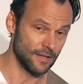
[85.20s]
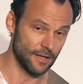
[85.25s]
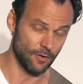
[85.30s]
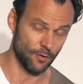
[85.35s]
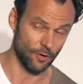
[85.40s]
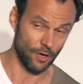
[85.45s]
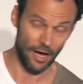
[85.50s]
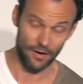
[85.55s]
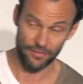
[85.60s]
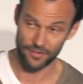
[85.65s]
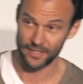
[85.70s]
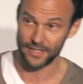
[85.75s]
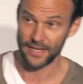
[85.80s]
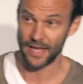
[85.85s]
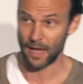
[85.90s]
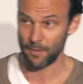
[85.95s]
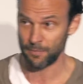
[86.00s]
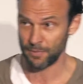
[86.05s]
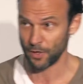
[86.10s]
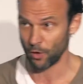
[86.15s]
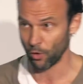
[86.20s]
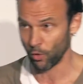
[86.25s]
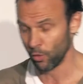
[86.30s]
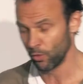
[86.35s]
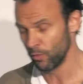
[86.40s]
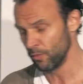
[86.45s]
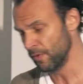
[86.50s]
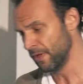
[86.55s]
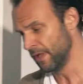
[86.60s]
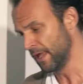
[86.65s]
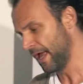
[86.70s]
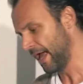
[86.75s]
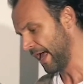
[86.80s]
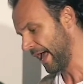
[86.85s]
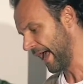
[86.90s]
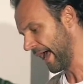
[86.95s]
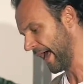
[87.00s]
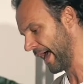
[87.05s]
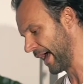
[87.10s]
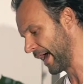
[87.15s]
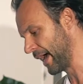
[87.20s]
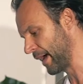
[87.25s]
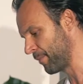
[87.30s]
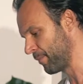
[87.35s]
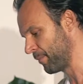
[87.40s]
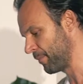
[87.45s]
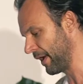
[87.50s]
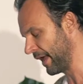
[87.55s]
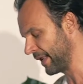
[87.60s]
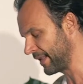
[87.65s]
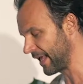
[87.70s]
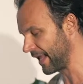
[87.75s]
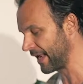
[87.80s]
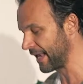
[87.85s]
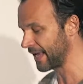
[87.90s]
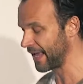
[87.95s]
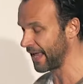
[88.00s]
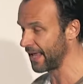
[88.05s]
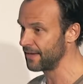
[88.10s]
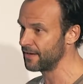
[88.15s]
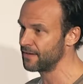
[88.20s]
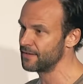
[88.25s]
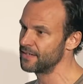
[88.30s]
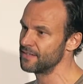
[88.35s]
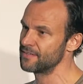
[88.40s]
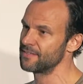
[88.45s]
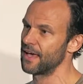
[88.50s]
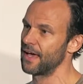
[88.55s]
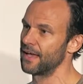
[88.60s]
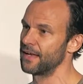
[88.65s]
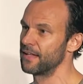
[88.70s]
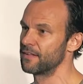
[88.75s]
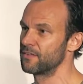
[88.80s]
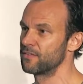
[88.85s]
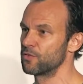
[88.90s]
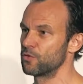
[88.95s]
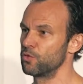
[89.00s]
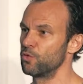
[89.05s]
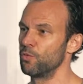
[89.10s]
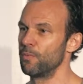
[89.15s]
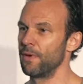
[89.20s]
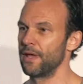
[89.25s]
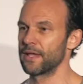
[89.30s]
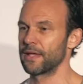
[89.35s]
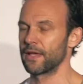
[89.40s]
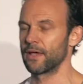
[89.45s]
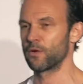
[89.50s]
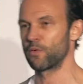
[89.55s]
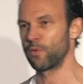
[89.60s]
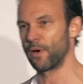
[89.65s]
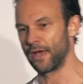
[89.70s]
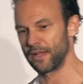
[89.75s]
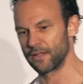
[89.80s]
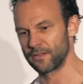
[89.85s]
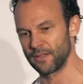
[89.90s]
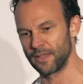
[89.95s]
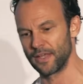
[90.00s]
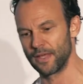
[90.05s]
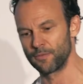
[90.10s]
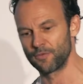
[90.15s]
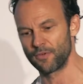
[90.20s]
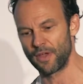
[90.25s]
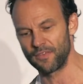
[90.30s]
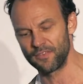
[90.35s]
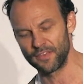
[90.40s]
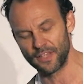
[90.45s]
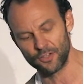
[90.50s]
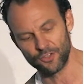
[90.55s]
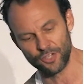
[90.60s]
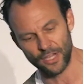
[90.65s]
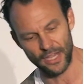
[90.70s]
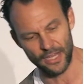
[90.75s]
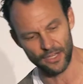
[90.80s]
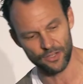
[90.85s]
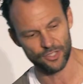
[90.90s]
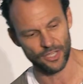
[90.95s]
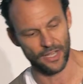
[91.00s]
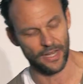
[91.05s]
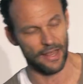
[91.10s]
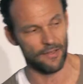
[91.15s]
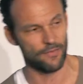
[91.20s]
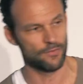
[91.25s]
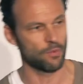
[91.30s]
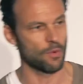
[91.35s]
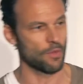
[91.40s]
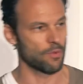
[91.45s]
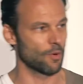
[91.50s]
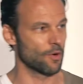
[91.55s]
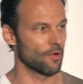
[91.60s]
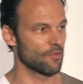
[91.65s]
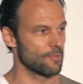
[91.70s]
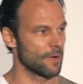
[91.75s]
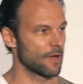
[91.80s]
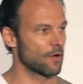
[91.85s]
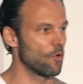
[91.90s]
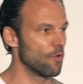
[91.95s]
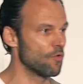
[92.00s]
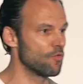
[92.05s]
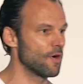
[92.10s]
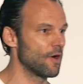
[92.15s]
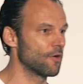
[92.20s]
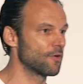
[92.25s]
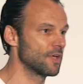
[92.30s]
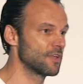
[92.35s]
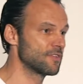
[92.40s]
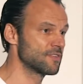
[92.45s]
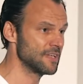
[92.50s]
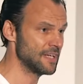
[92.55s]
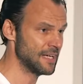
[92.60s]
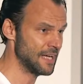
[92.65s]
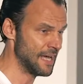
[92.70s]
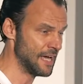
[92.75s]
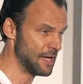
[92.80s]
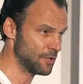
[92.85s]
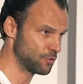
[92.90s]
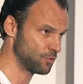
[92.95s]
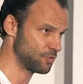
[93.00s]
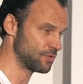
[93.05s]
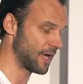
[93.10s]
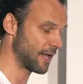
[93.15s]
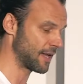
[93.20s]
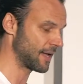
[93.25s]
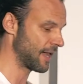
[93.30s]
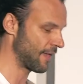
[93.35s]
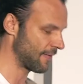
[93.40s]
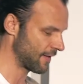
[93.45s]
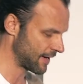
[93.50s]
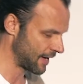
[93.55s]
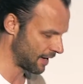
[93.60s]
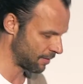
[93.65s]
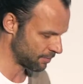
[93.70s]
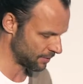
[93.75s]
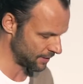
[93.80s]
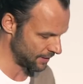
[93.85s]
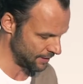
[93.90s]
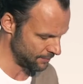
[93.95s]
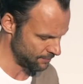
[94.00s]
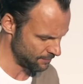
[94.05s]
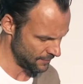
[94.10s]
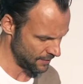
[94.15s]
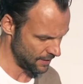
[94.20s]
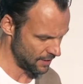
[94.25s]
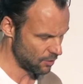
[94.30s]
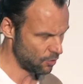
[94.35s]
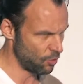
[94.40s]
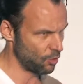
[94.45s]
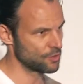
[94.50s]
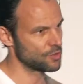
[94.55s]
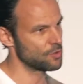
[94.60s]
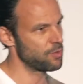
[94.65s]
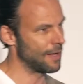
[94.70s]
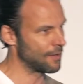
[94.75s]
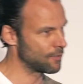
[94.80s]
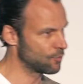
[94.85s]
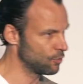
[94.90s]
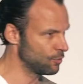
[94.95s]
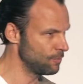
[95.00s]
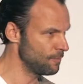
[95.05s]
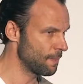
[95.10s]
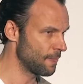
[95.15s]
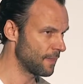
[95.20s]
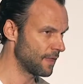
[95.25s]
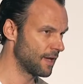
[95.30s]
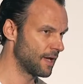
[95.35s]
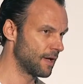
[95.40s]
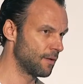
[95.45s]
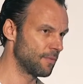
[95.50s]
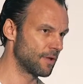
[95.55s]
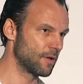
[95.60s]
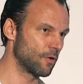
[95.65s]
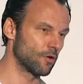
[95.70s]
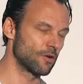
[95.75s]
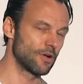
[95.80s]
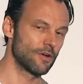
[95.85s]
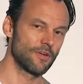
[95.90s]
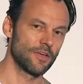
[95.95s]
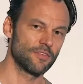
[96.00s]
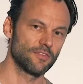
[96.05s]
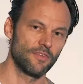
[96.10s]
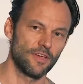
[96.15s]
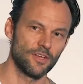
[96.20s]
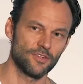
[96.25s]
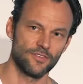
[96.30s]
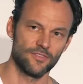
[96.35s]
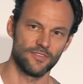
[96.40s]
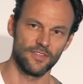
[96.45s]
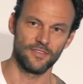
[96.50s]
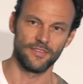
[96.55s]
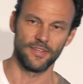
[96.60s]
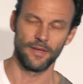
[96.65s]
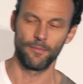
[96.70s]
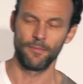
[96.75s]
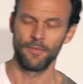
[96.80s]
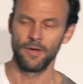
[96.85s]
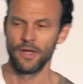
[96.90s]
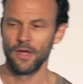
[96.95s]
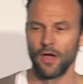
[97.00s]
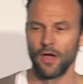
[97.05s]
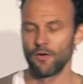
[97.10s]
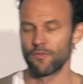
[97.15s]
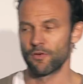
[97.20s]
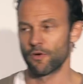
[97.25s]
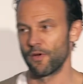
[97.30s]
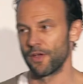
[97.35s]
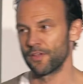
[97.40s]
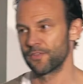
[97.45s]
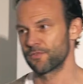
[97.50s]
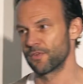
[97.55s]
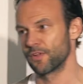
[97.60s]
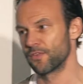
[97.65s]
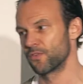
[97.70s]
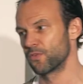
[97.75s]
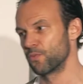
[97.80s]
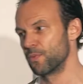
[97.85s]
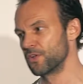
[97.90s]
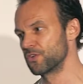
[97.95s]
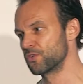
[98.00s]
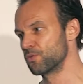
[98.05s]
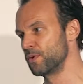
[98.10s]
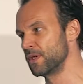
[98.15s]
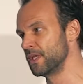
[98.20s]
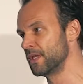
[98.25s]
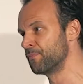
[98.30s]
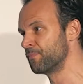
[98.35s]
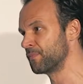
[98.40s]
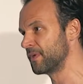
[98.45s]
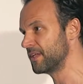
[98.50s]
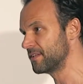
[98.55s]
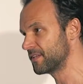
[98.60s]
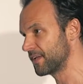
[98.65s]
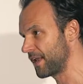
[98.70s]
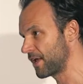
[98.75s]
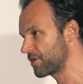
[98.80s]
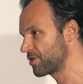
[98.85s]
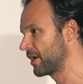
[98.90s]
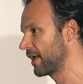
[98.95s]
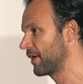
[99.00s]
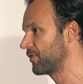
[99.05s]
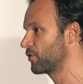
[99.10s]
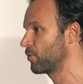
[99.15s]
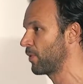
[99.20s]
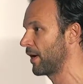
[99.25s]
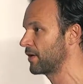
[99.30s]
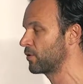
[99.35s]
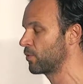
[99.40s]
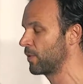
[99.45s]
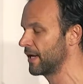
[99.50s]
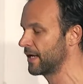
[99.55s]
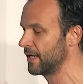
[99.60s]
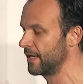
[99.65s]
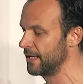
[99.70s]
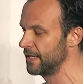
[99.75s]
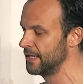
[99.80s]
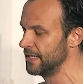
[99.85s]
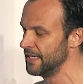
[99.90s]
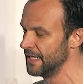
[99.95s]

or after the IPO, and then again decided to make a quite drastic change. I left with one of my co-founders to start another company called Quando, an online reservation system for restaurants, which we internationalized quite quickly